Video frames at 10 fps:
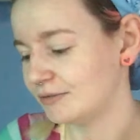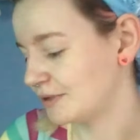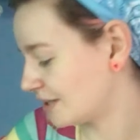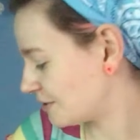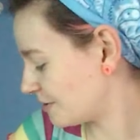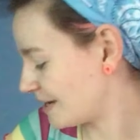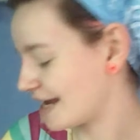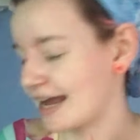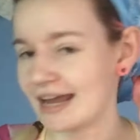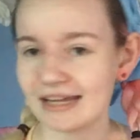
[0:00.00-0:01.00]
we are
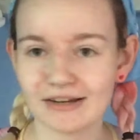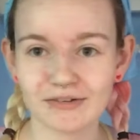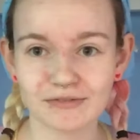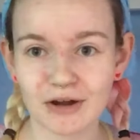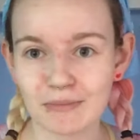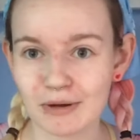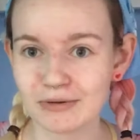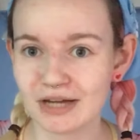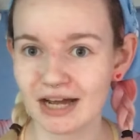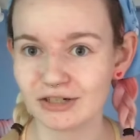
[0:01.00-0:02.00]
doing a rainbow
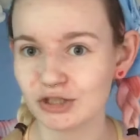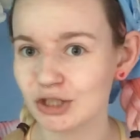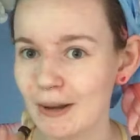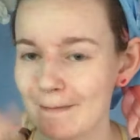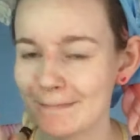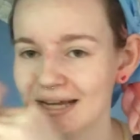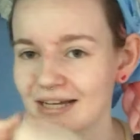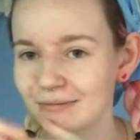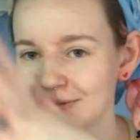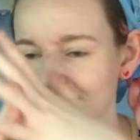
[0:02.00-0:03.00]
dash and
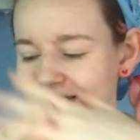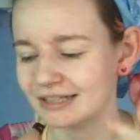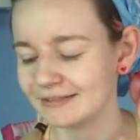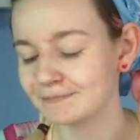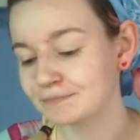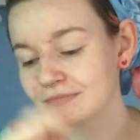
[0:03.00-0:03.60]
makeup look today.